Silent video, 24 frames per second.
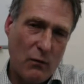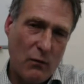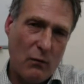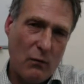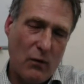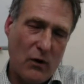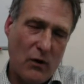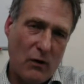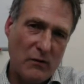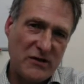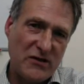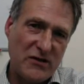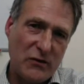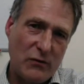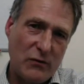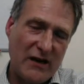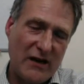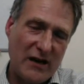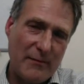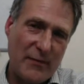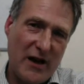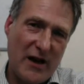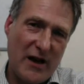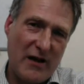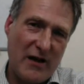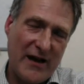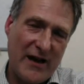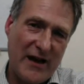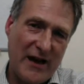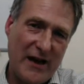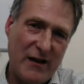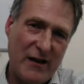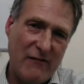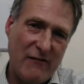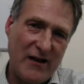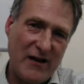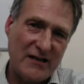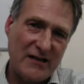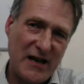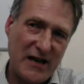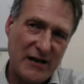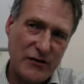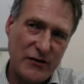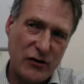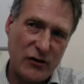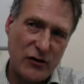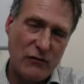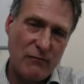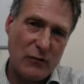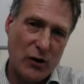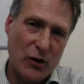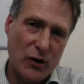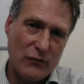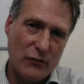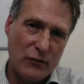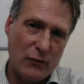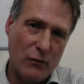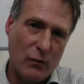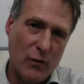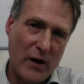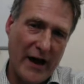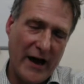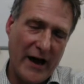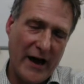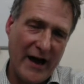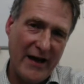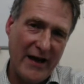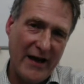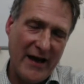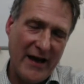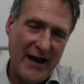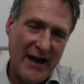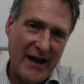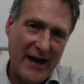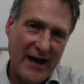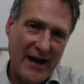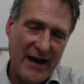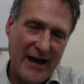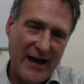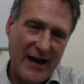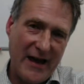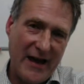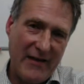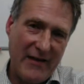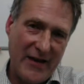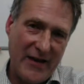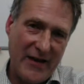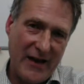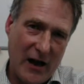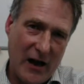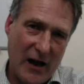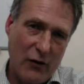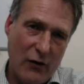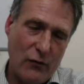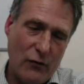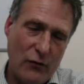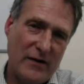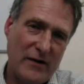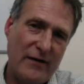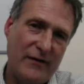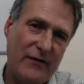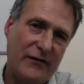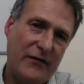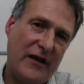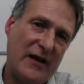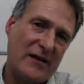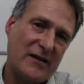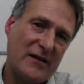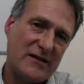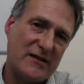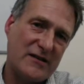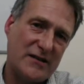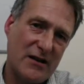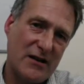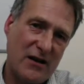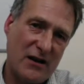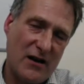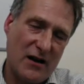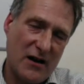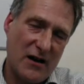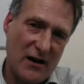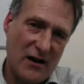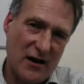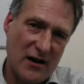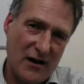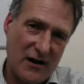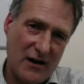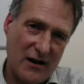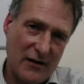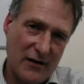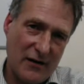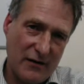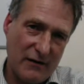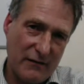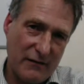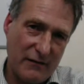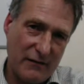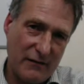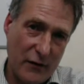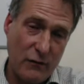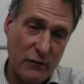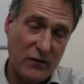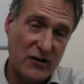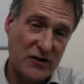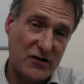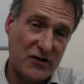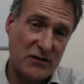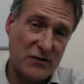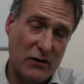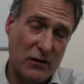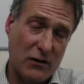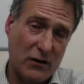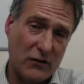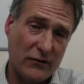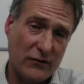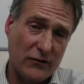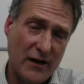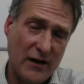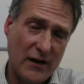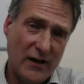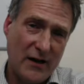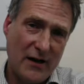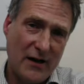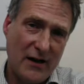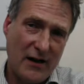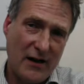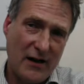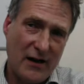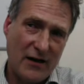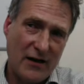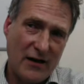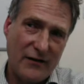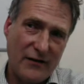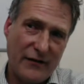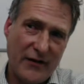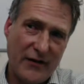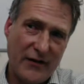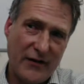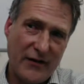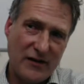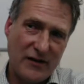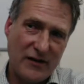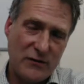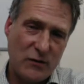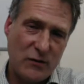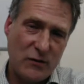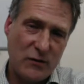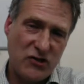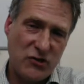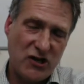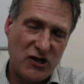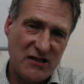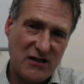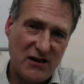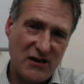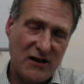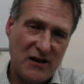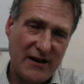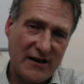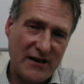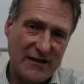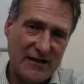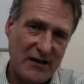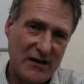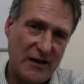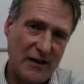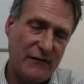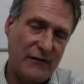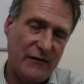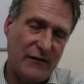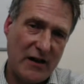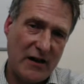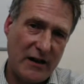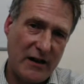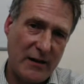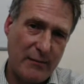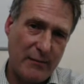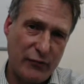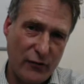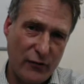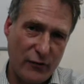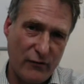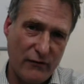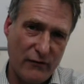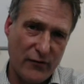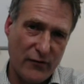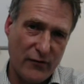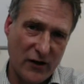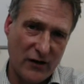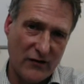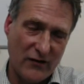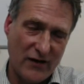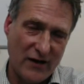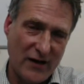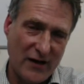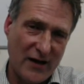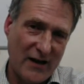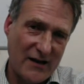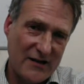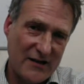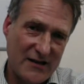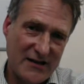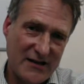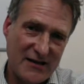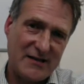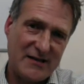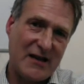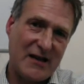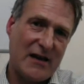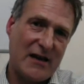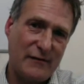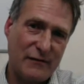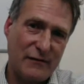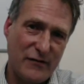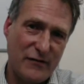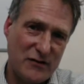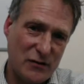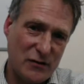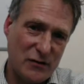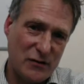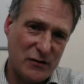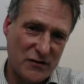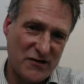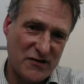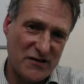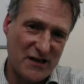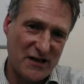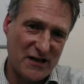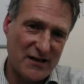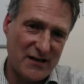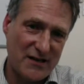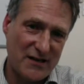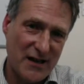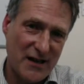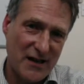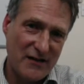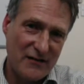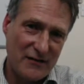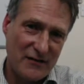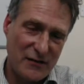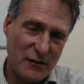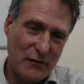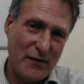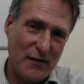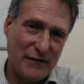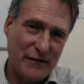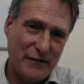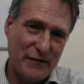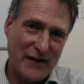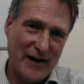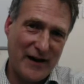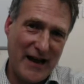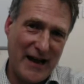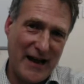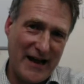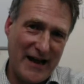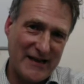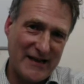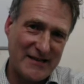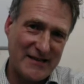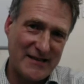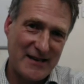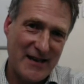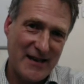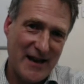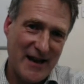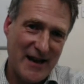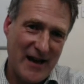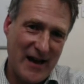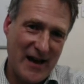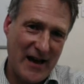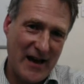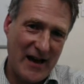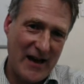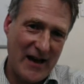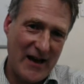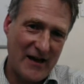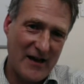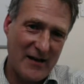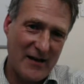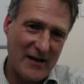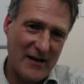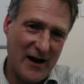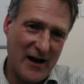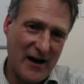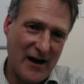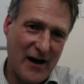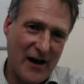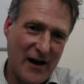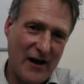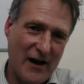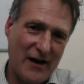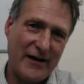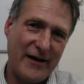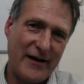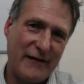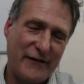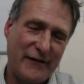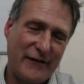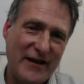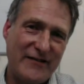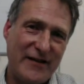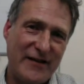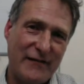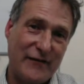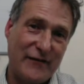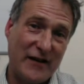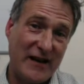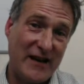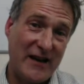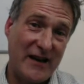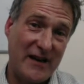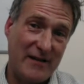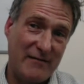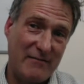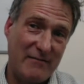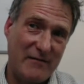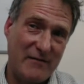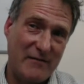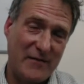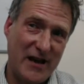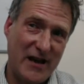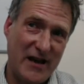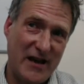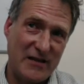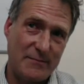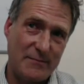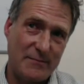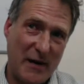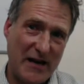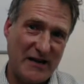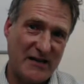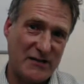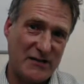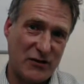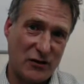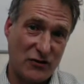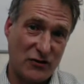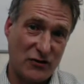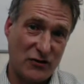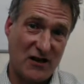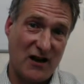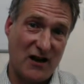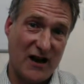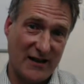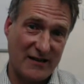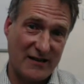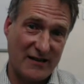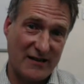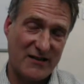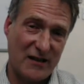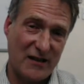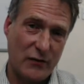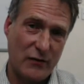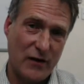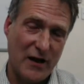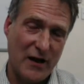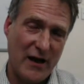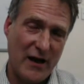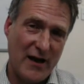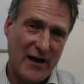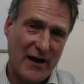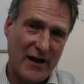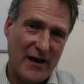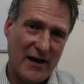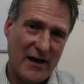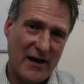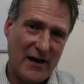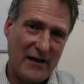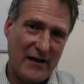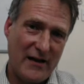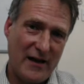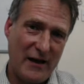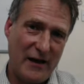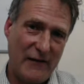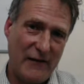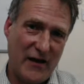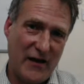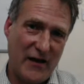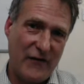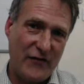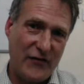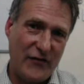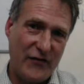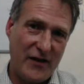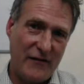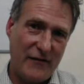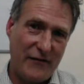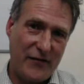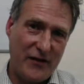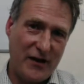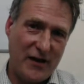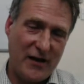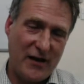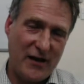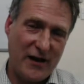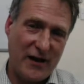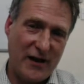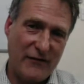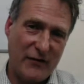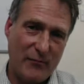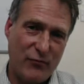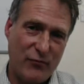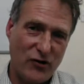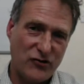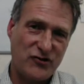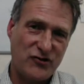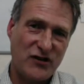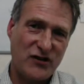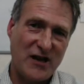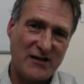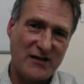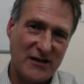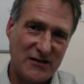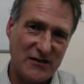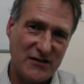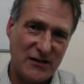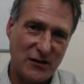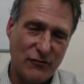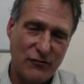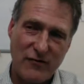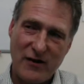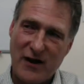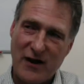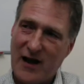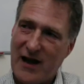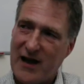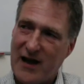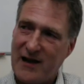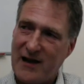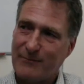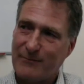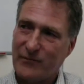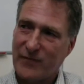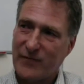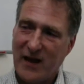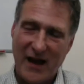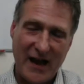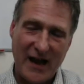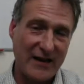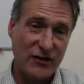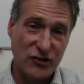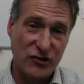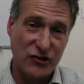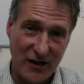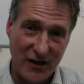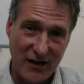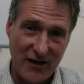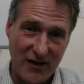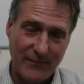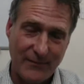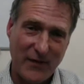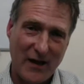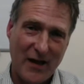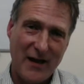what we're talking about here is a new model where the only things that are focused on are the things which are scientifically proven to save resources, do it for less, are effectively, it's based on science. So if a project is to create energy